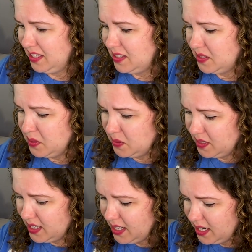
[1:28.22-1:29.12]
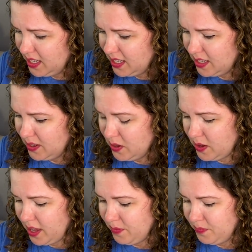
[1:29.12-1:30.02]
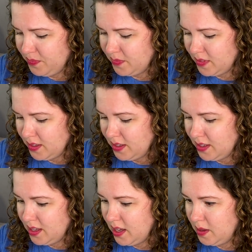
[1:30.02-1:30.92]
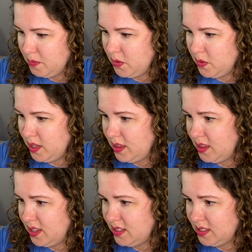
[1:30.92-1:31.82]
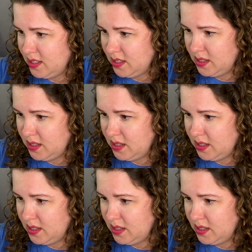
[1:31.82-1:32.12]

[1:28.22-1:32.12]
It's so tiny. Okay, comes with this